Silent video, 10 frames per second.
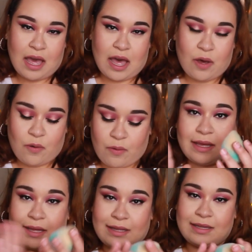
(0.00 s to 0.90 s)
how it
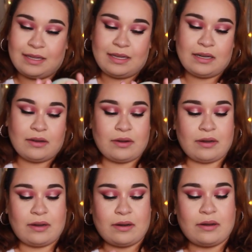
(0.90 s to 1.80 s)
got clean,
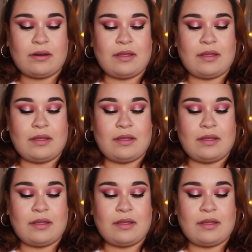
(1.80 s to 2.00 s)
and